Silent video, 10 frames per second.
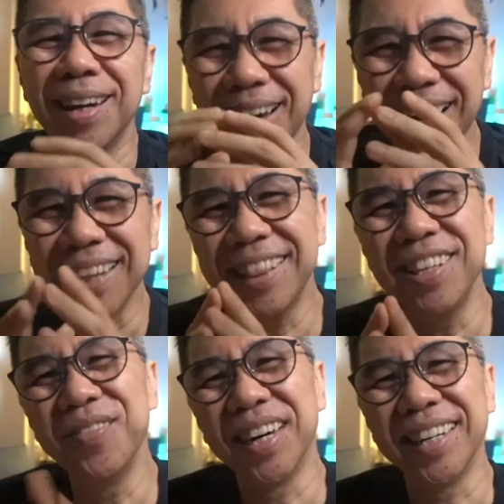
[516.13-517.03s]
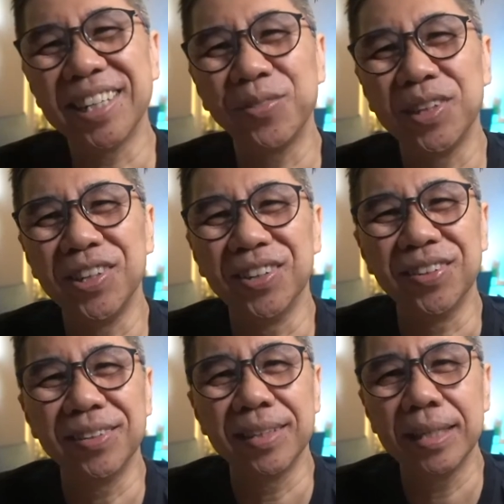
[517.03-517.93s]
Until my next video,
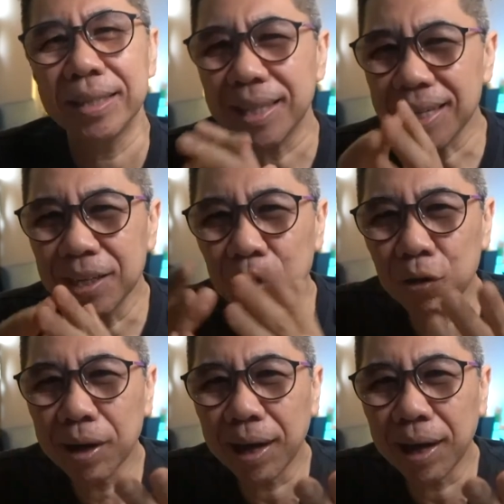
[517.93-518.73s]
take a look